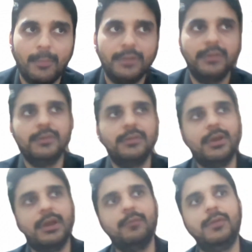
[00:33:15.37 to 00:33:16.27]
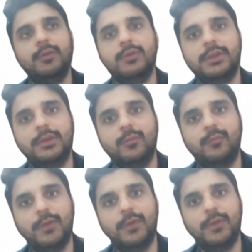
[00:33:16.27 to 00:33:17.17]
but this is a very,
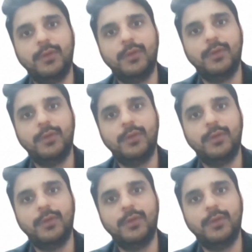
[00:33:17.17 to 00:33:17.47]
very